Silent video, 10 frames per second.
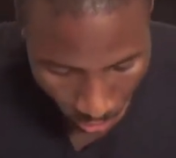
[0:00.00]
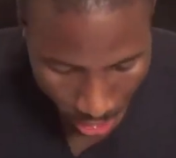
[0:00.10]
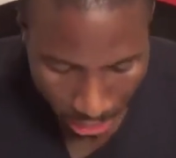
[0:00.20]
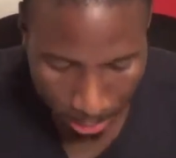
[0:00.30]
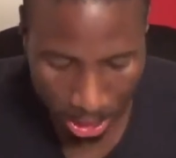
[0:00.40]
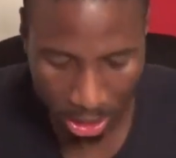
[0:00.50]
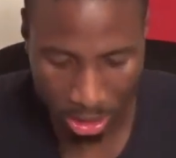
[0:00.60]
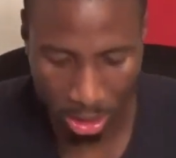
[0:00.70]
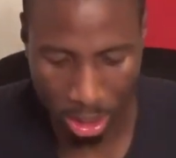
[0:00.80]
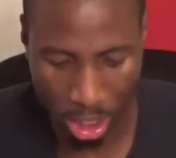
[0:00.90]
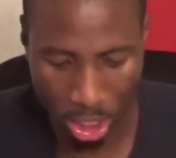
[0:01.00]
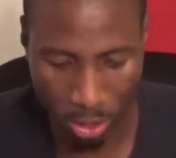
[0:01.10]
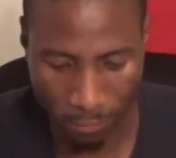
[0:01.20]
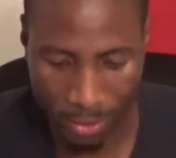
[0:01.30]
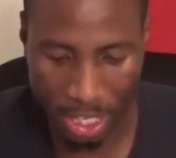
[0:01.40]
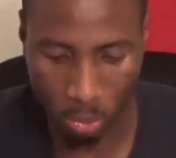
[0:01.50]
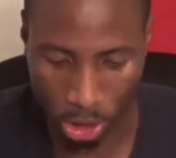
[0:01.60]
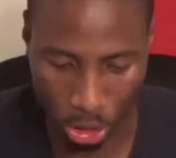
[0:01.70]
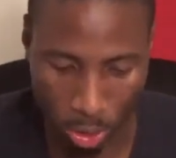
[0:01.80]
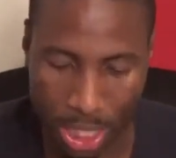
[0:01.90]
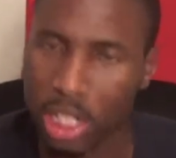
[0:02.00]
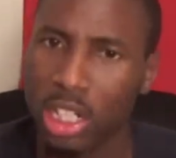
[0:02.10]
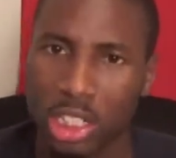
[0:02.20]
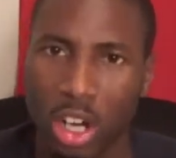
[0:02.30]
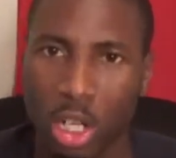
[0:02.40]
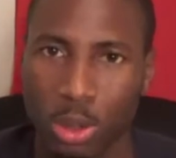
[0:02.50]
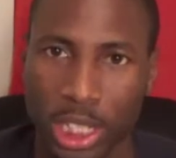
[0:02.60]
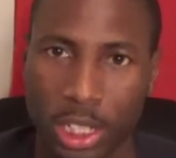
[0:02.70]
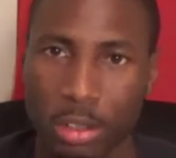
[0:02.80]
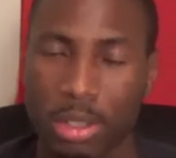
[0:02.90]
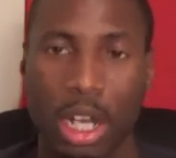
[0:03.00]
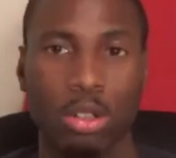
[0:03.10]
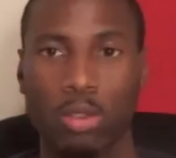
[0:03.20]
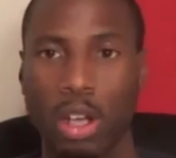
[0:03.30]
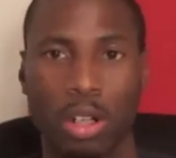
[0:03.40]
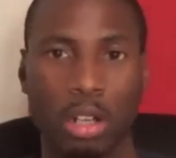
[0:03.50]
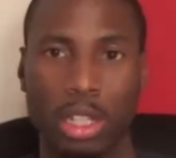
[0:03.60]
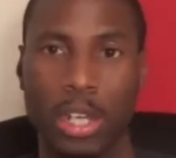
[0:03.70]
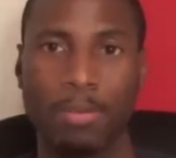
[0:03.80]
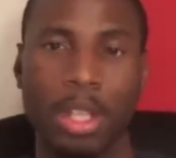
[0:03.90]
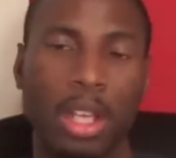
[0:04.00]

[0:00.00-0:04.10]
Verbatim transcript: Now, because her faith was great, her daughter was healed. I don't know if y'all caught that.